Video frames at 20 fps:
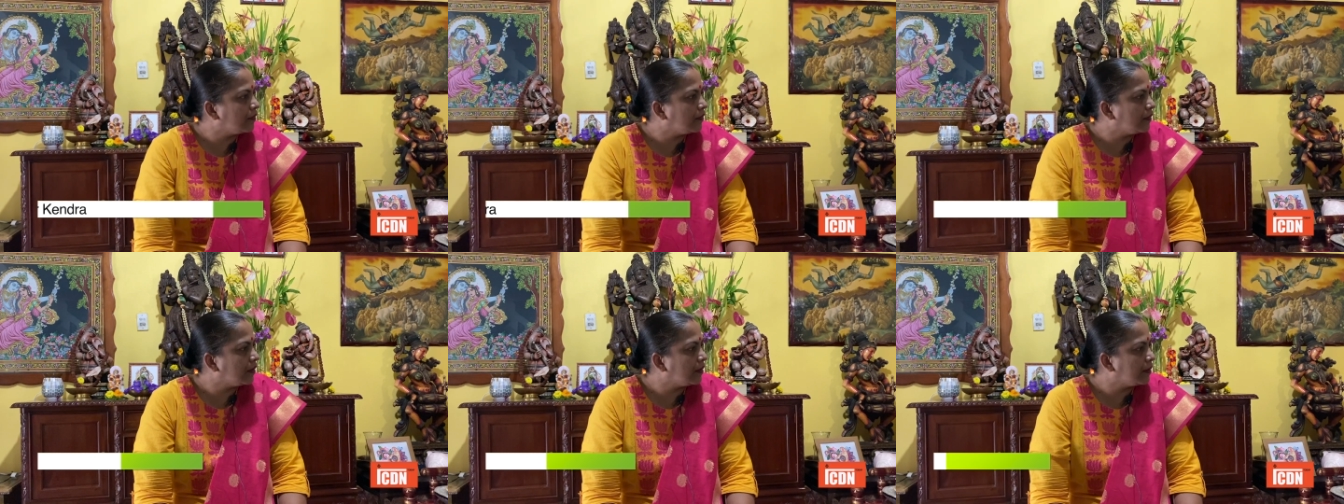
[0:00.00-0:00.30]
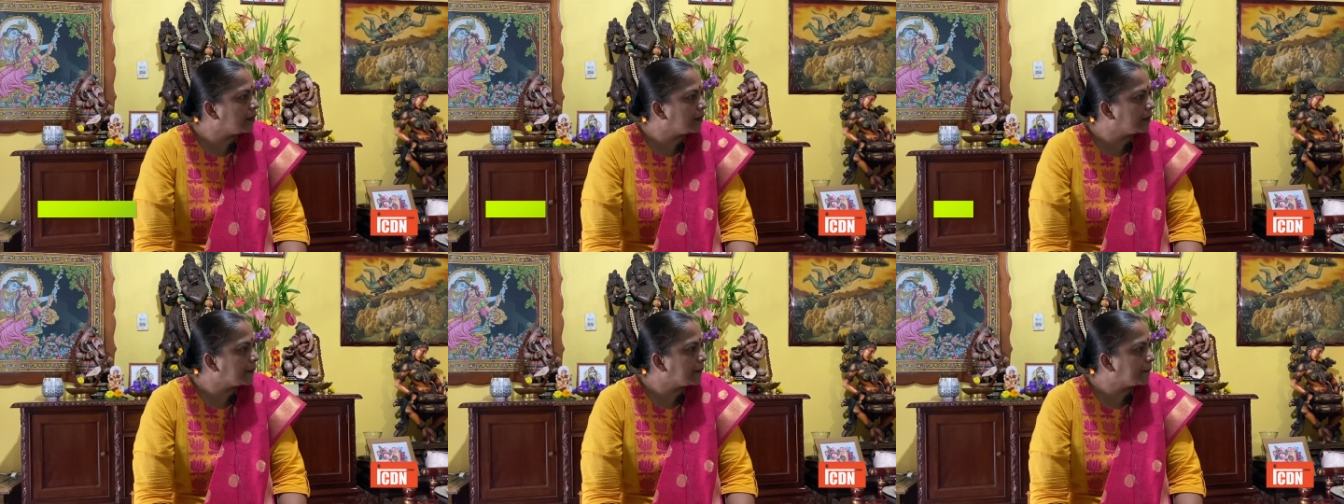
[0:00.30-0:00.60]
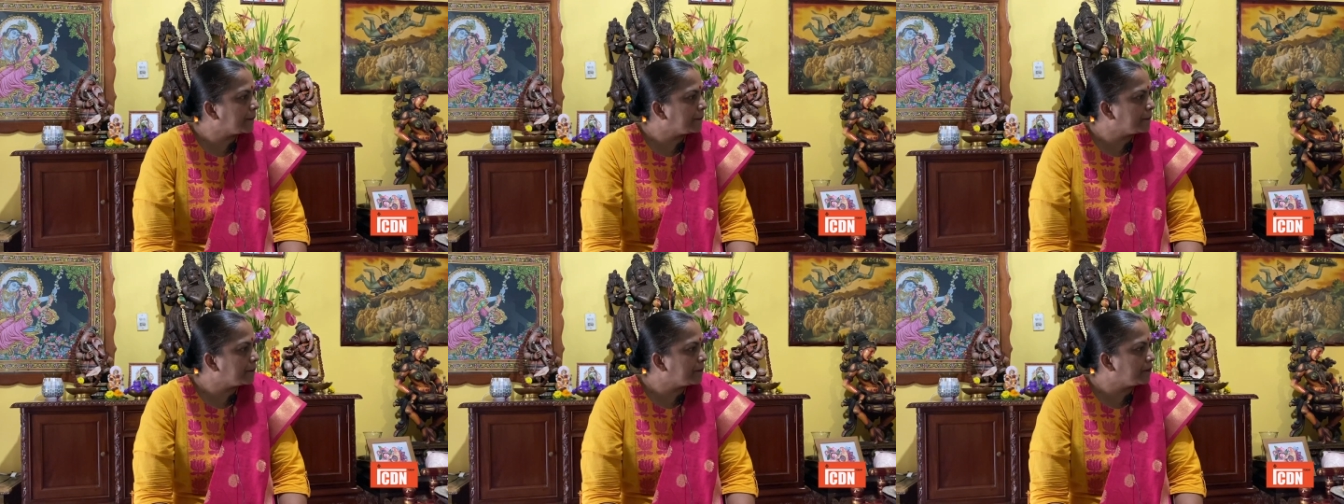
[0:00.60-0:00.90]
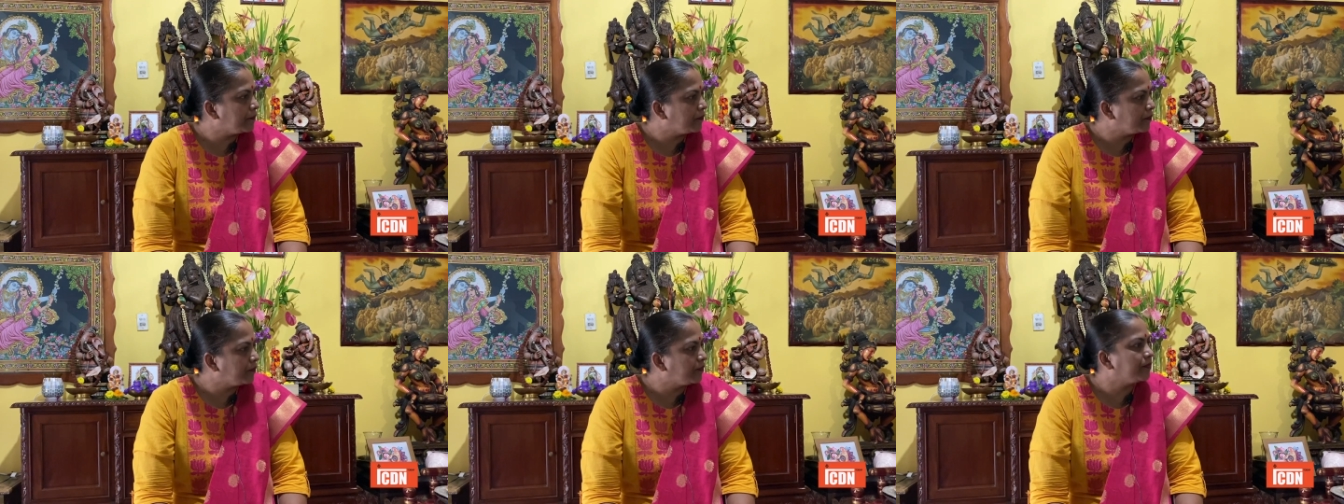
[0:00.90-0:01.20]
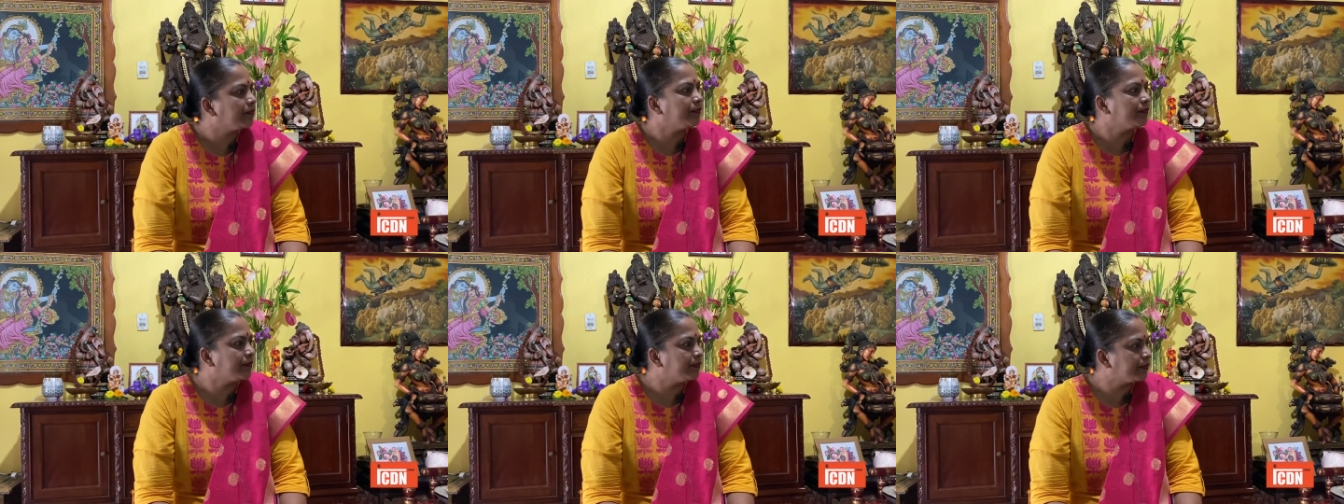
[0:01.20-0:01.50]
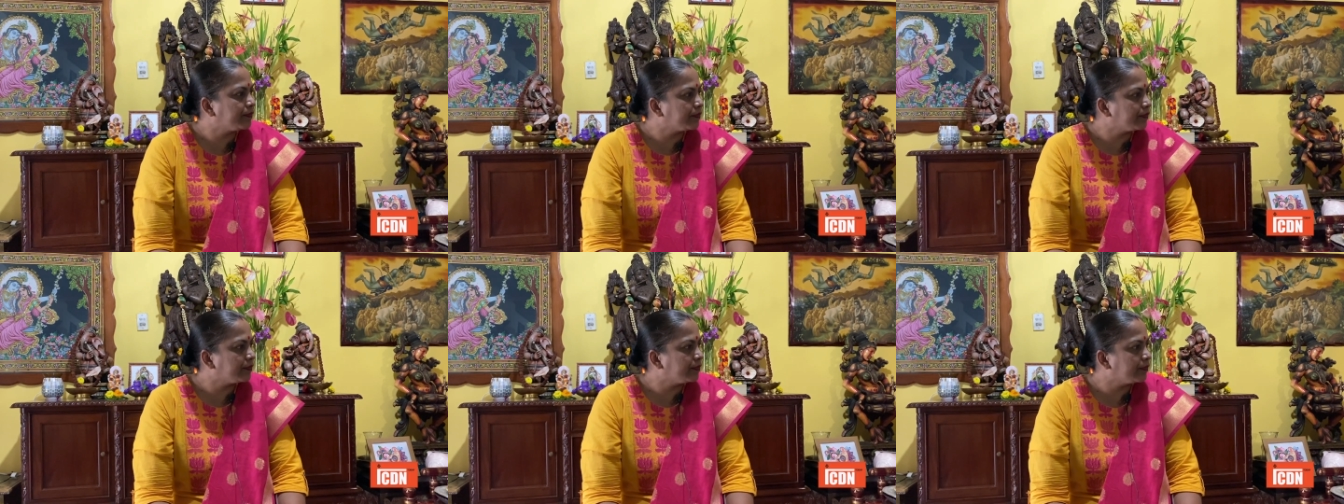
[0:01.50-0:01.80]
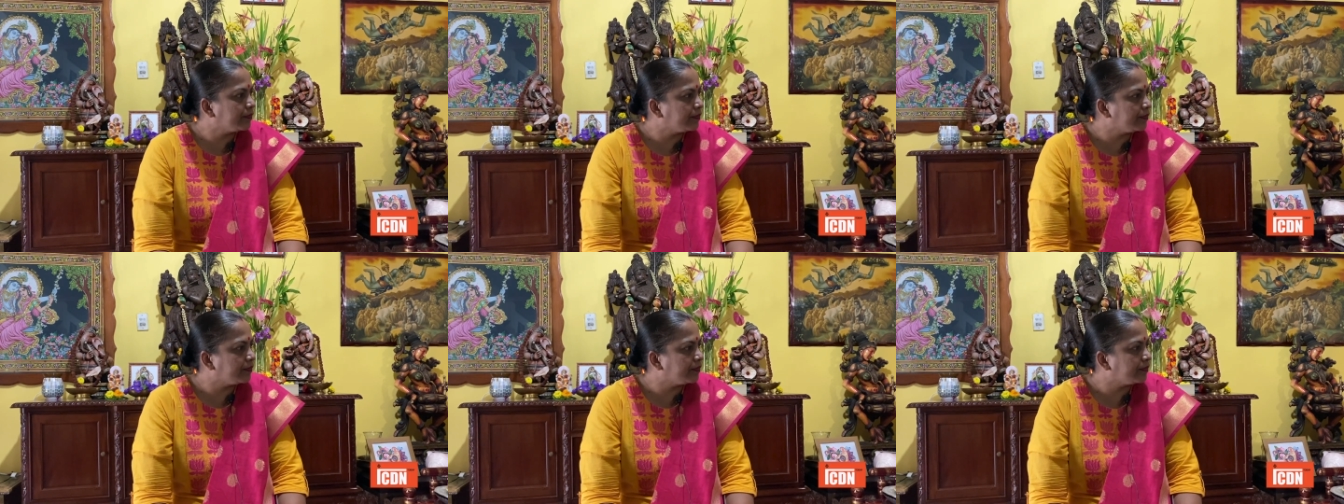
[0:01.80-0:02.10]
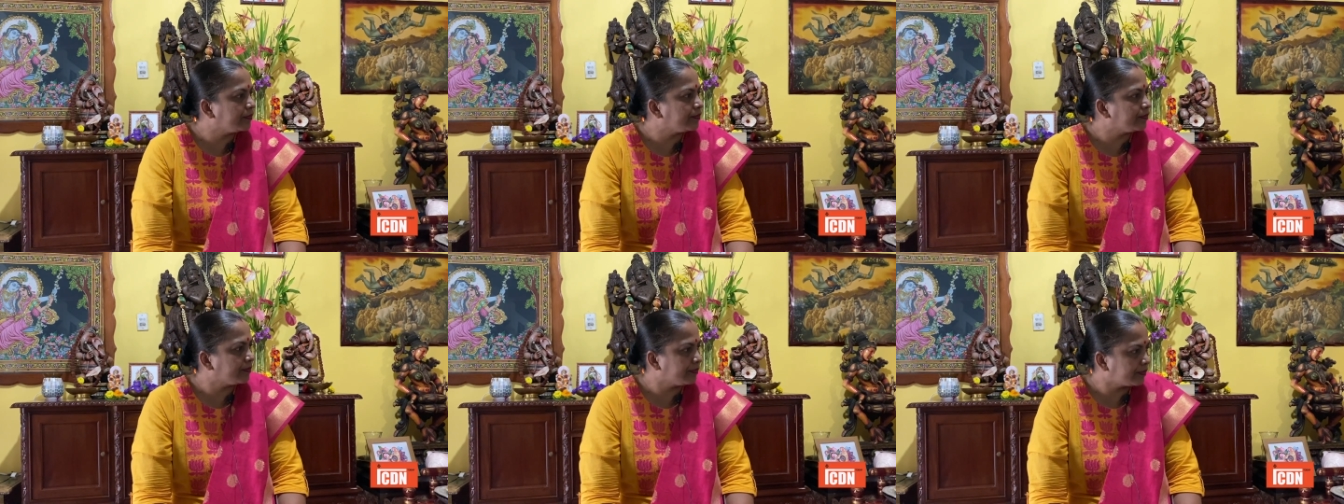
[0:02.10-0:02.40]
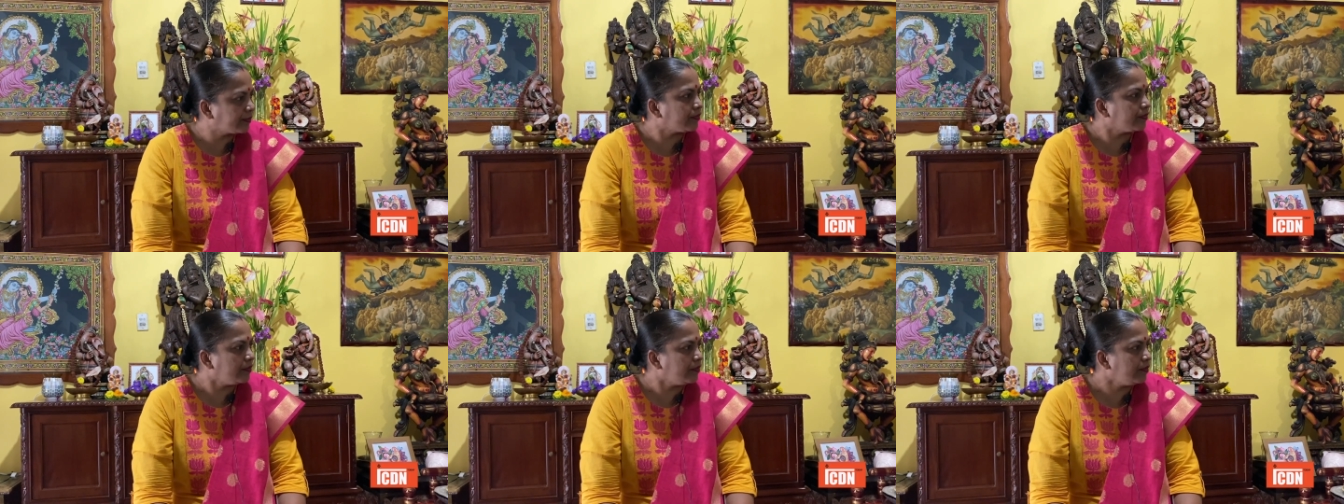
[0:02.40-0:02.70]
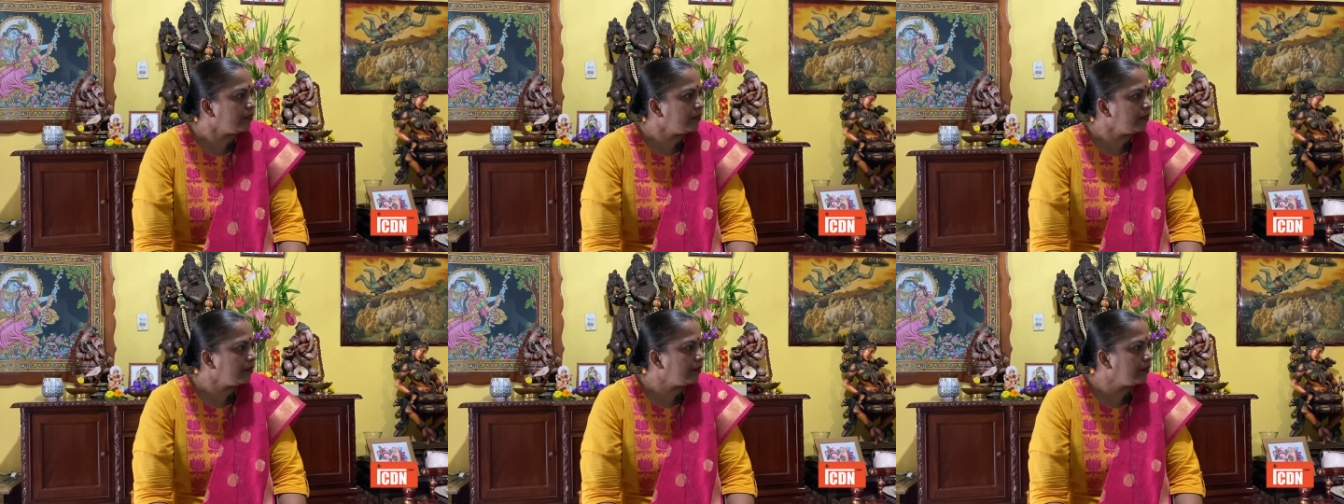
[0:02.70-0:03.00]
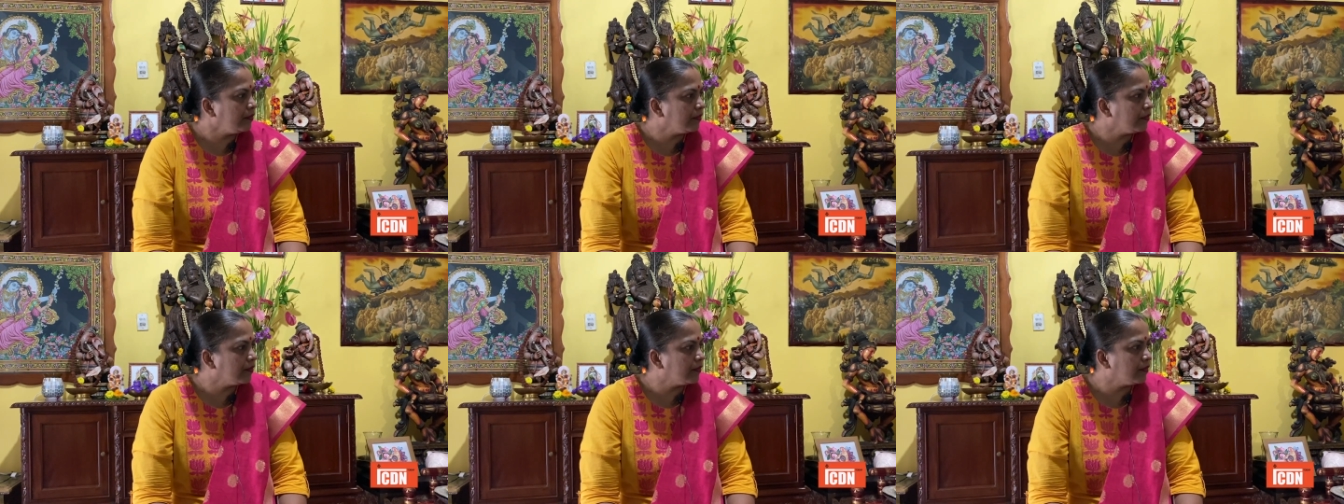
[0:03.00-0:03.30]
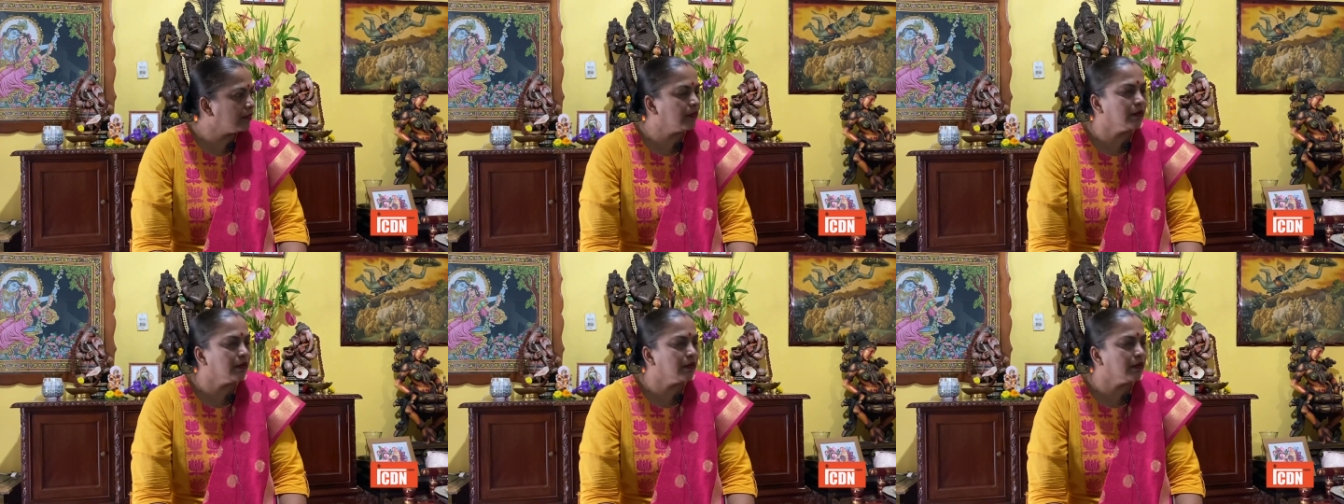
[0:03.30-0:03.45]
injunctions, quotations on the environment?